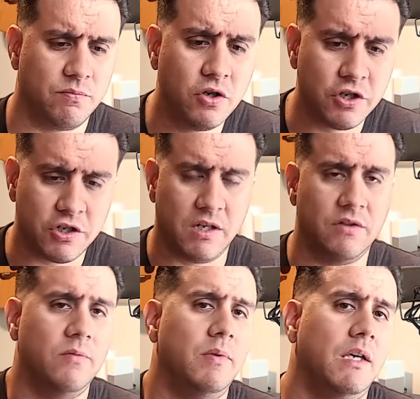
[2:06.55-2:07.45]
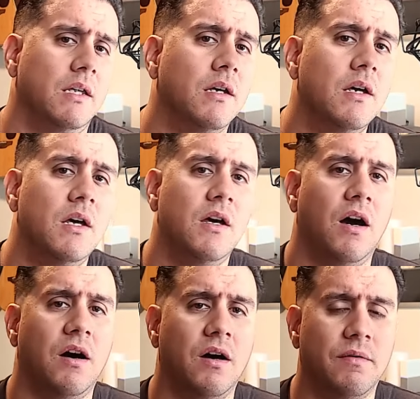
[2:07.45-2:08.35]
pushed into being
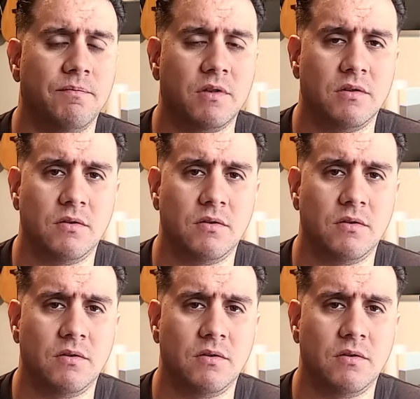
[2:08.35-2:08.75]
um,